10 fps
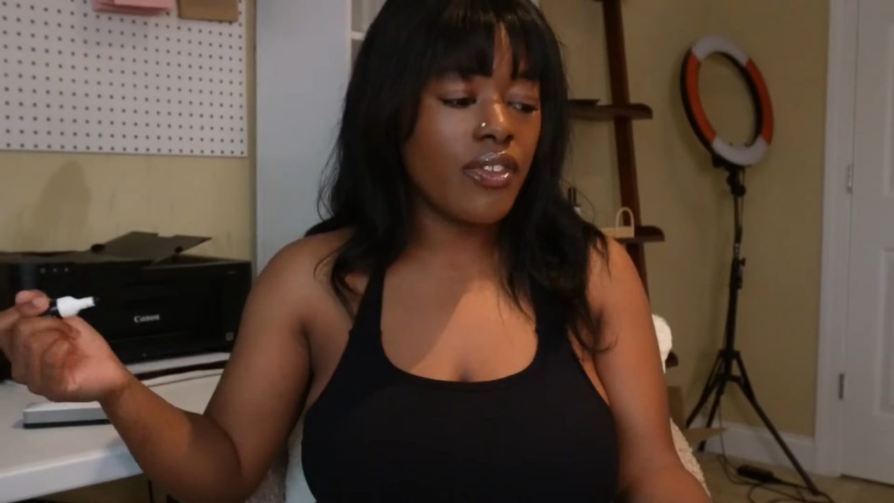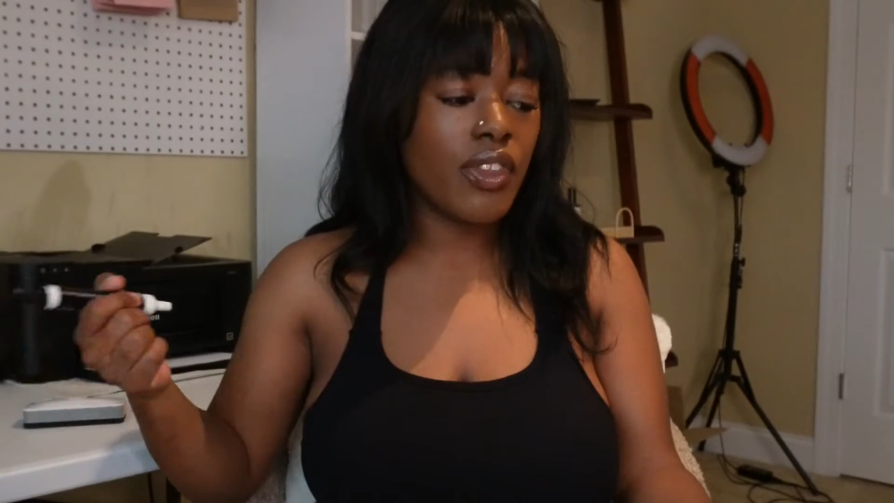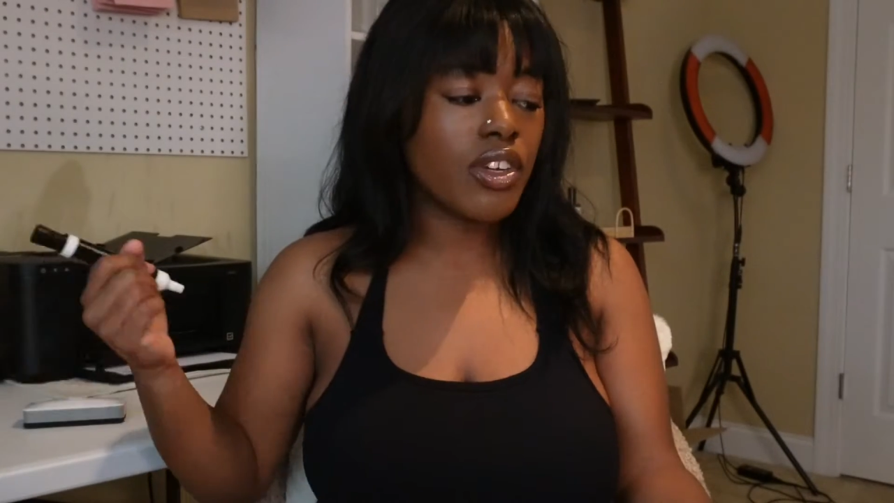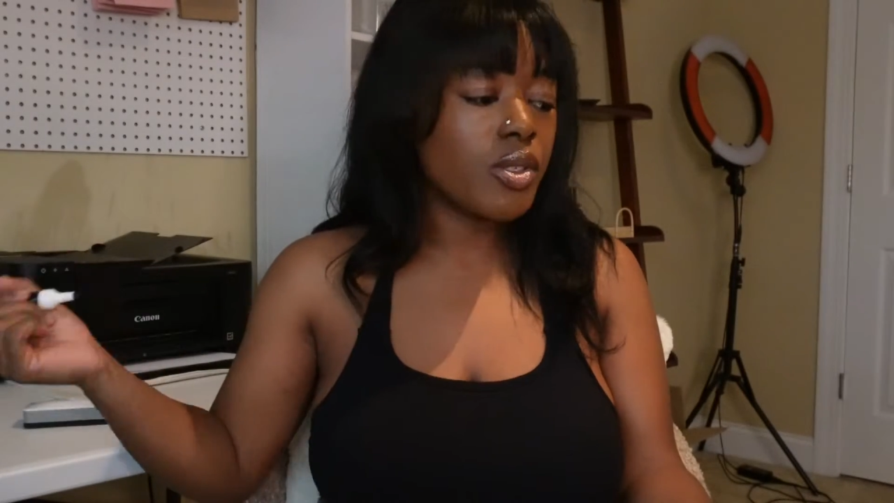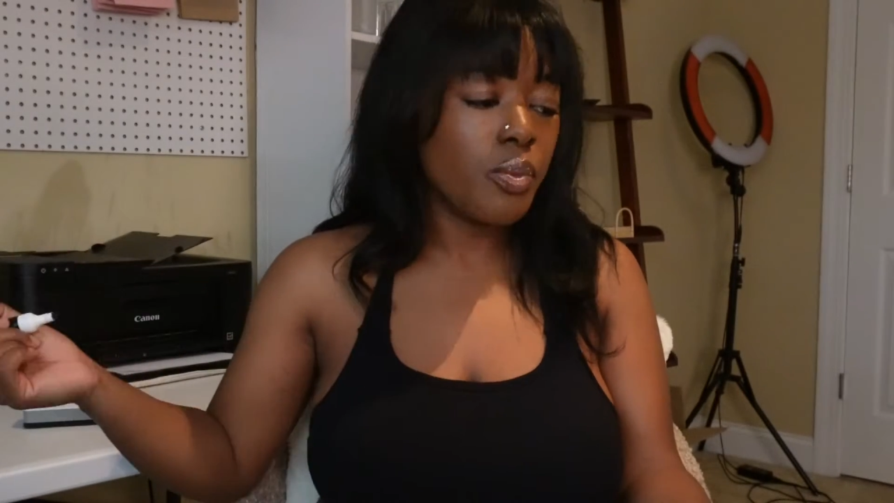If
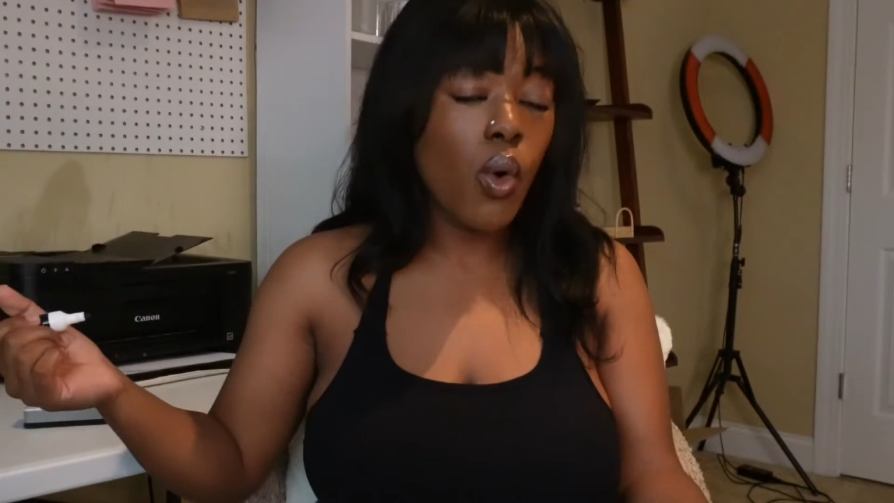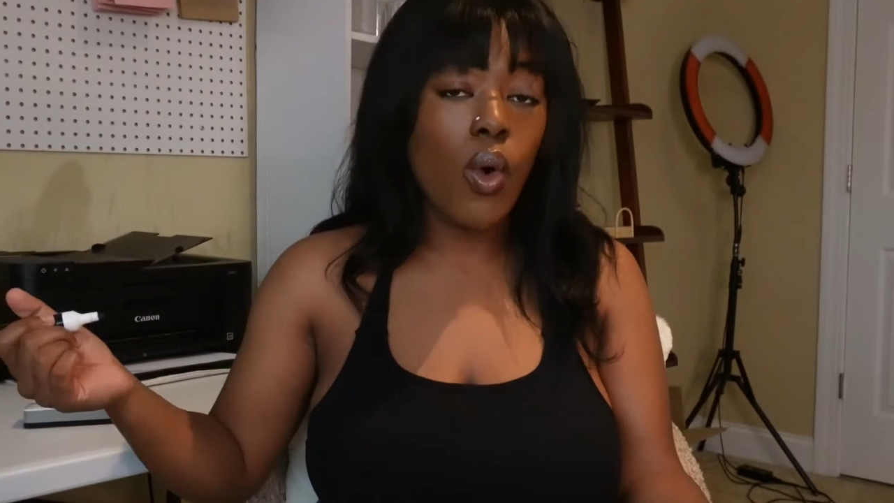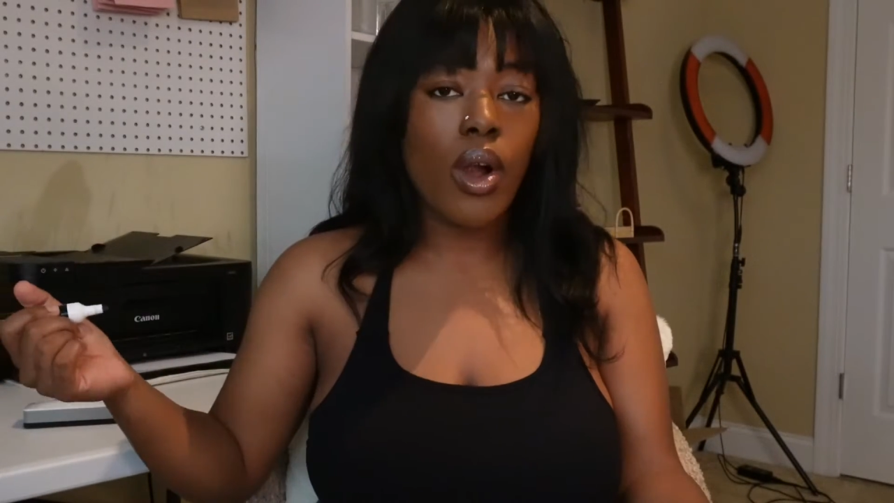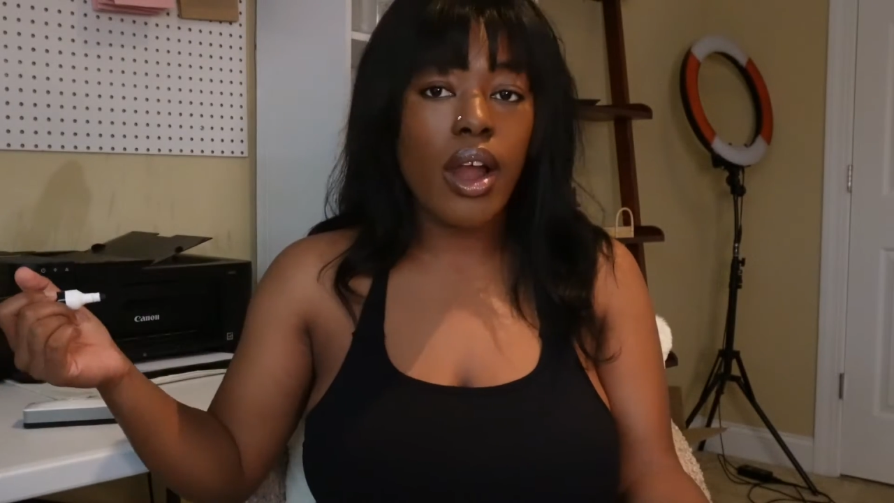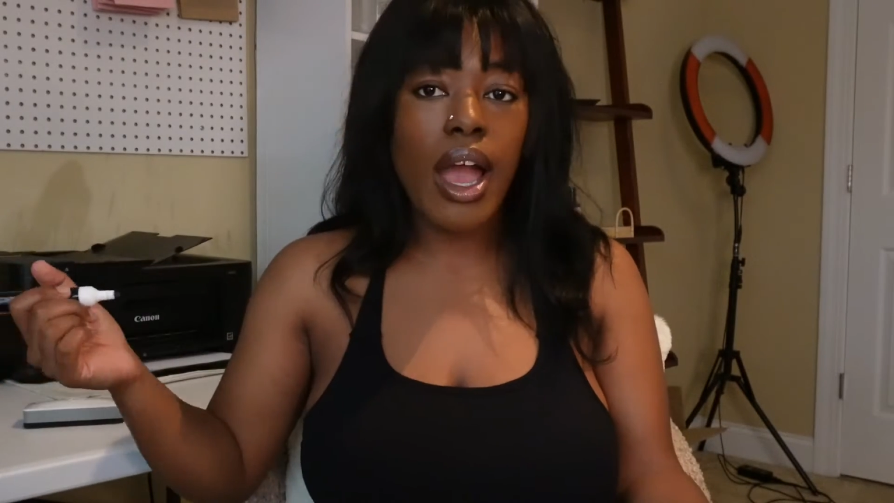there's
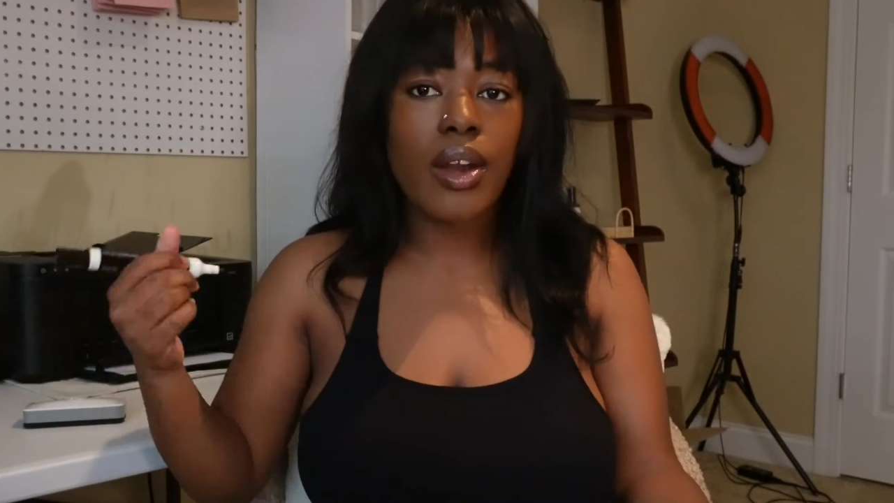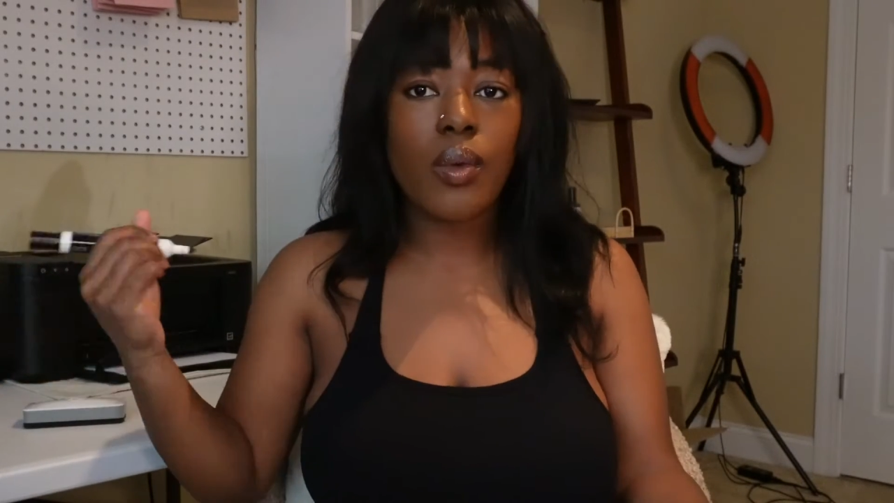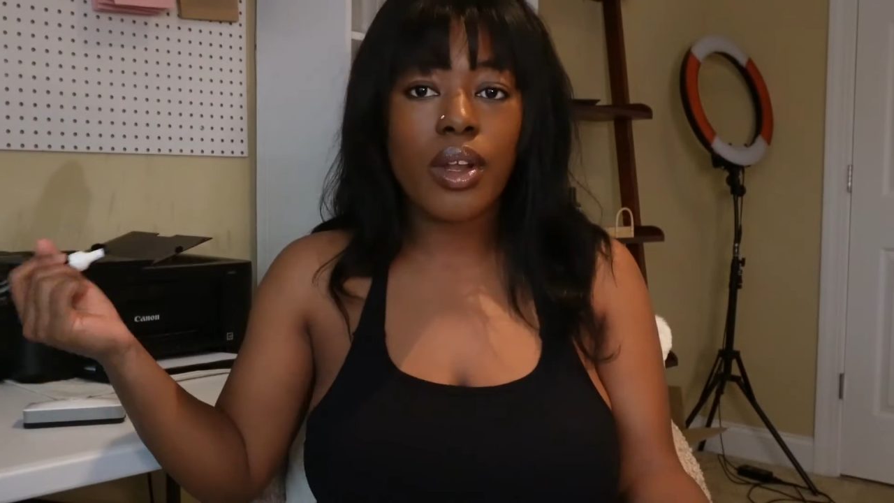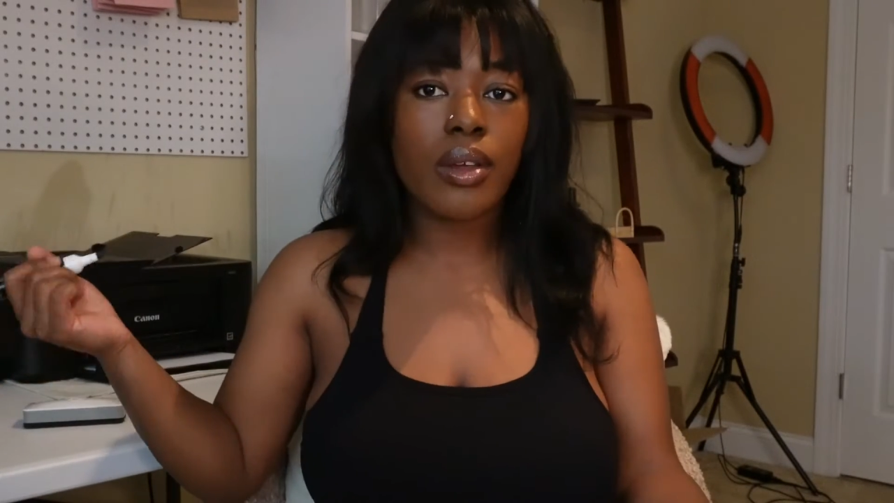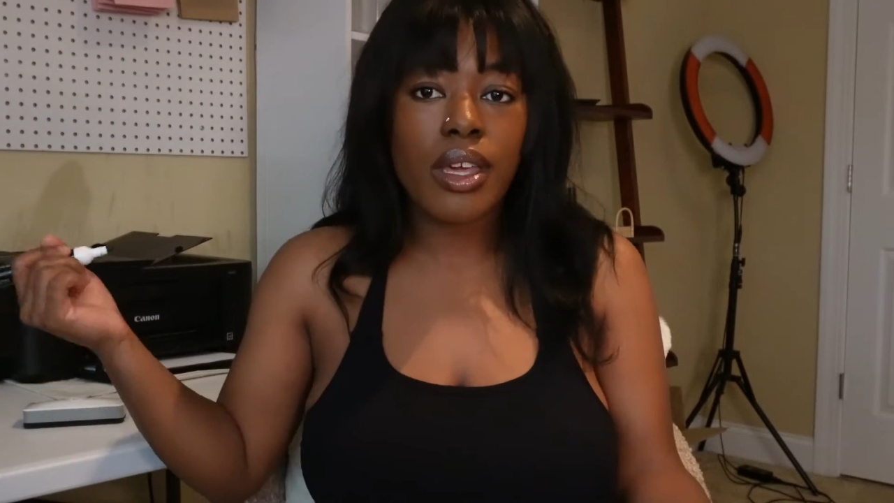more, I don't
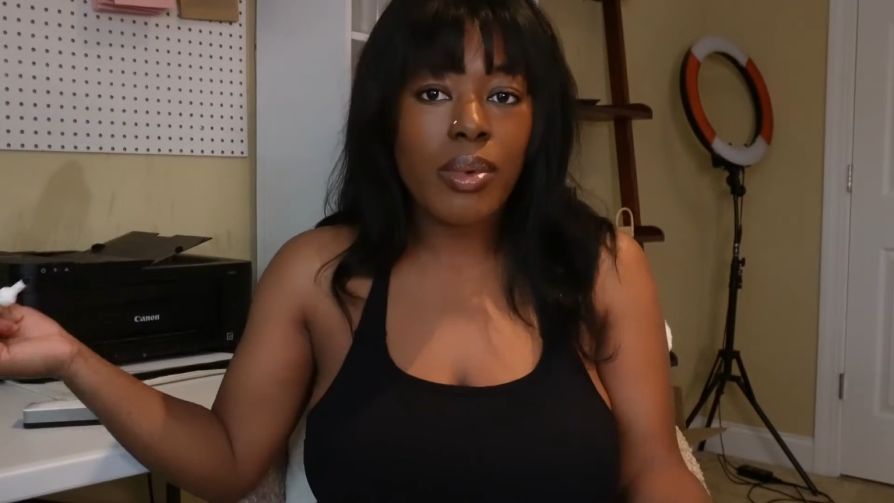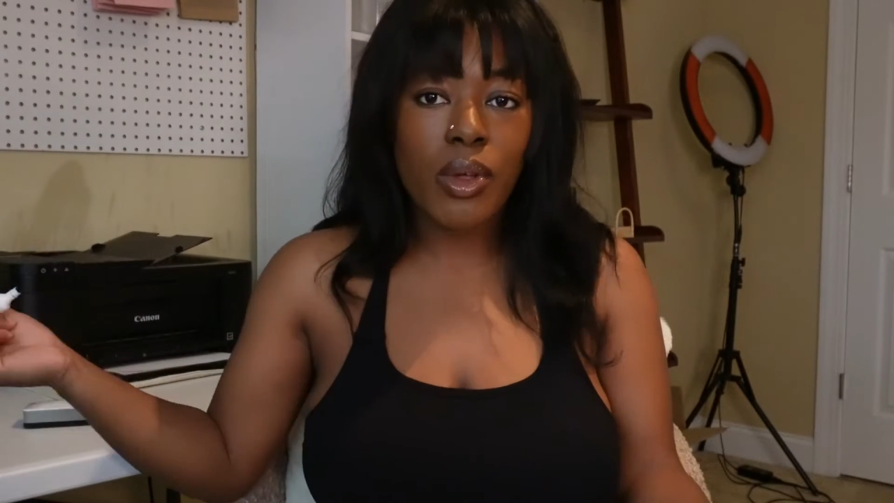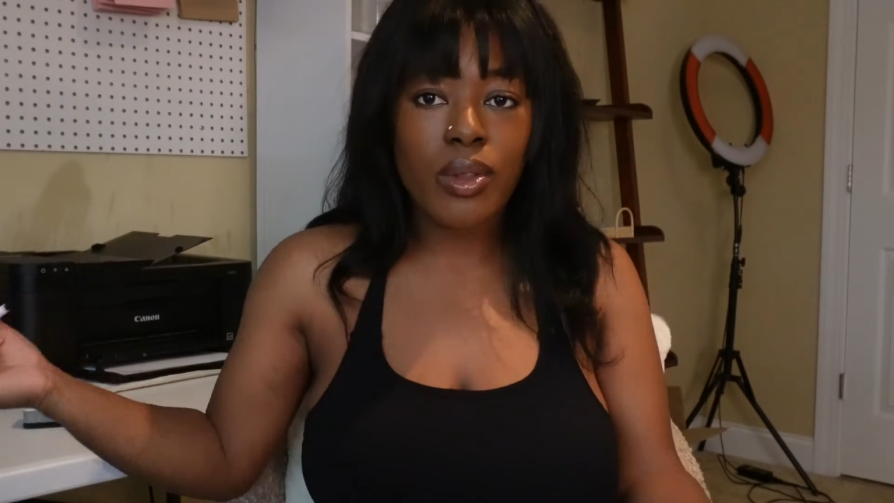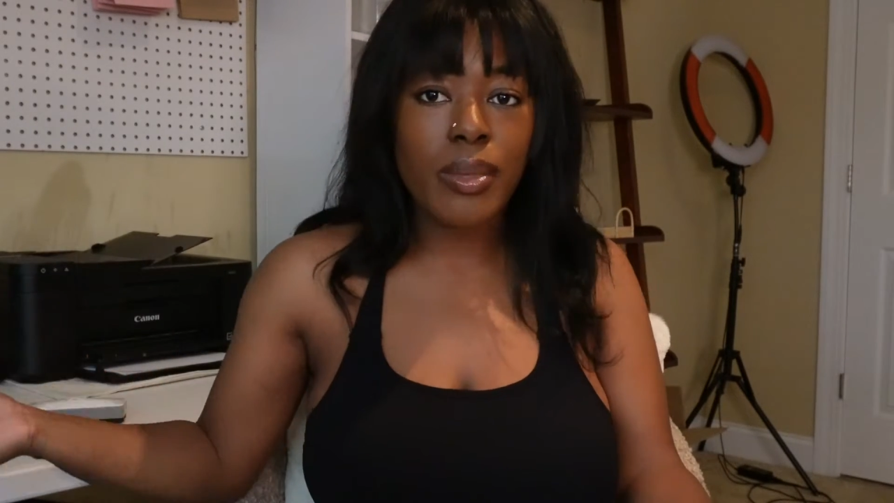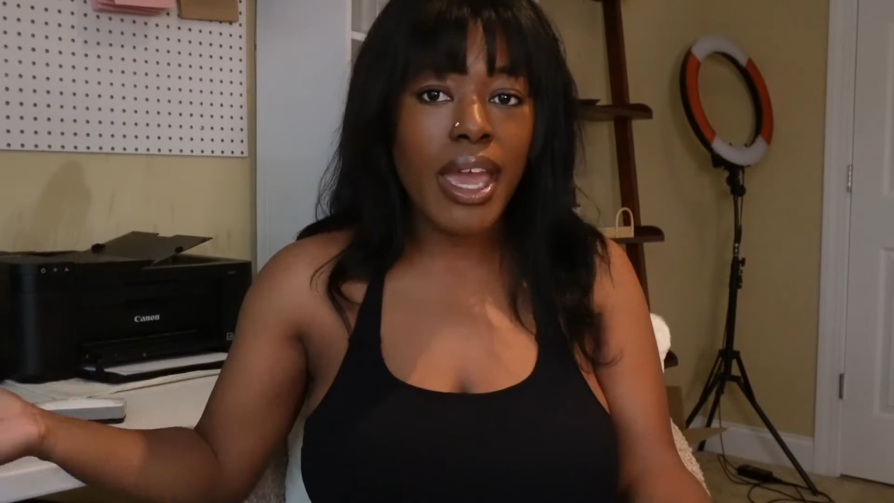want to
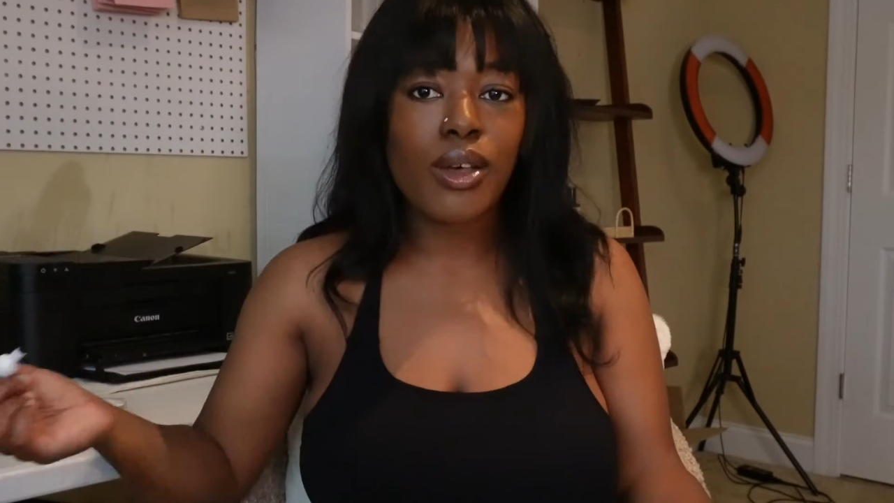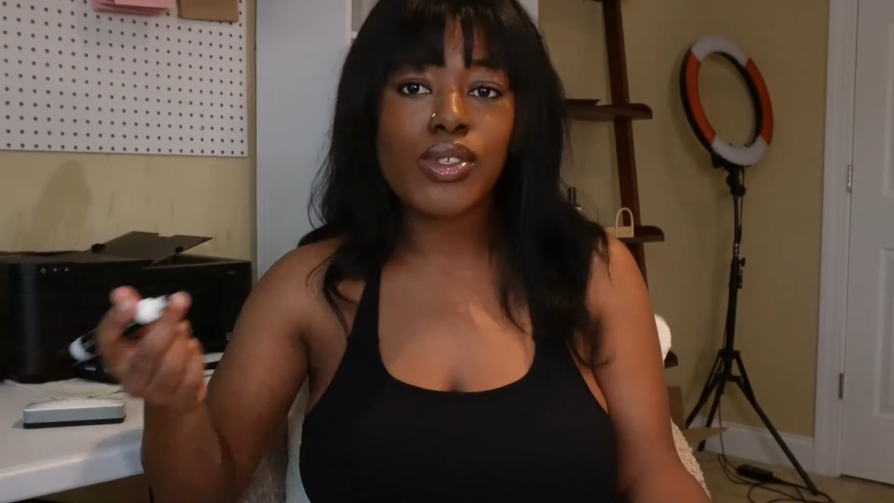email them now.